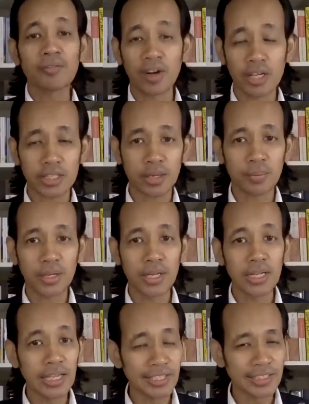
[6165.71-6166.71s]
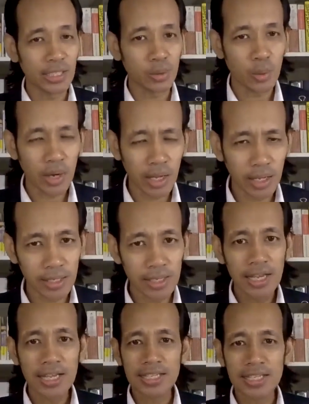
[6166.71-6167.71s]
For example, eating
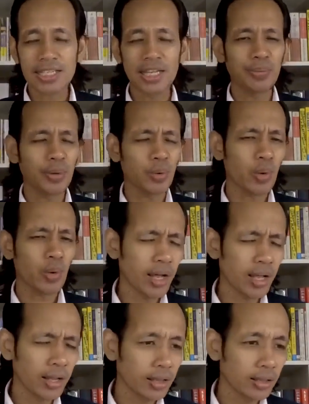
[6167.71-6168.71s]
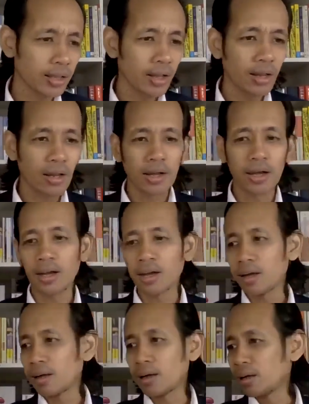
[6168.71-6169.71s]
well, sleeping well,
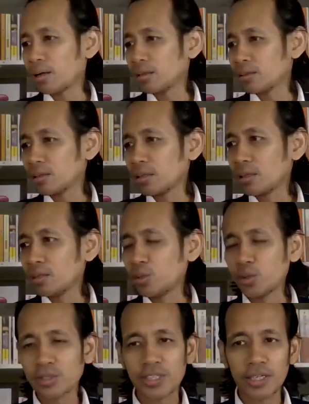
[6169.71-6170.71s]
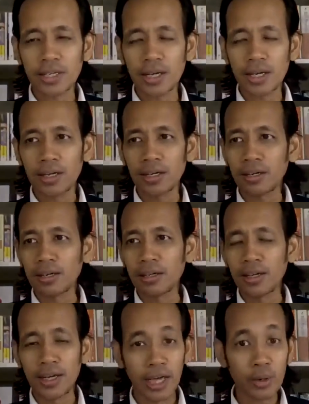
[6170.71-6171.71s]
uh, using a uh,
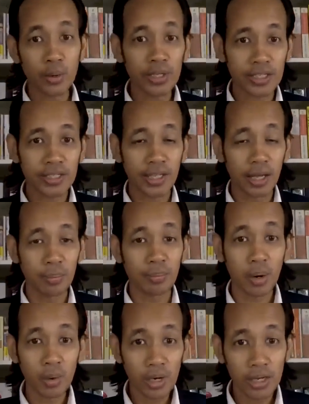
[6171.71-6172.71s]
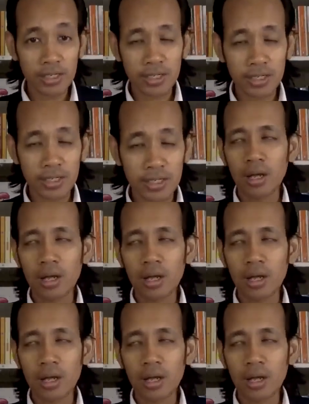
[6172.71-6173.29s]
language that empowers,